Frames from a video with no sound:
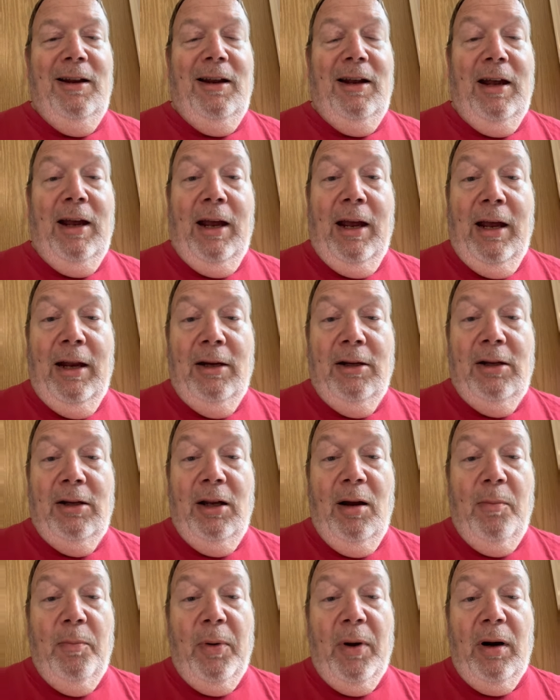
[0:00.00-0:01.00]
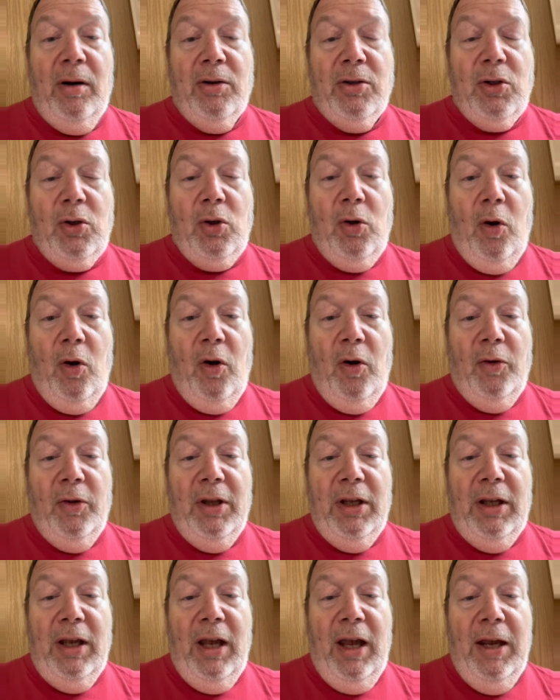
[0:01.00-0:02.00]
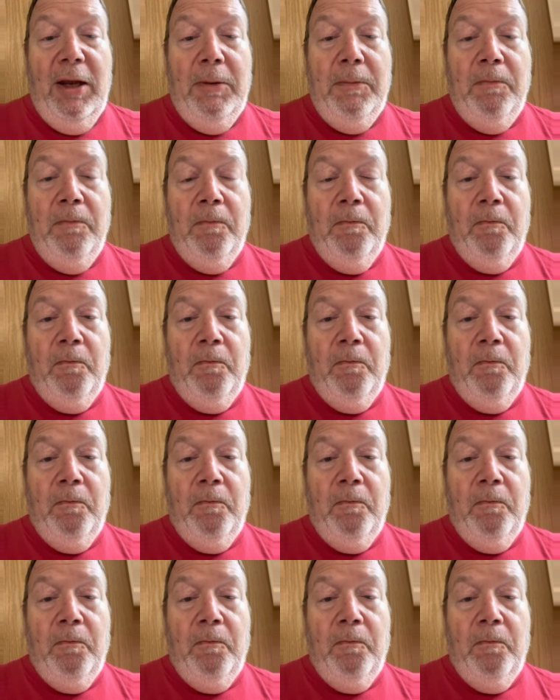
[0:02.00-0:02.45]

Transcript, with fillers: And the umpires call the game.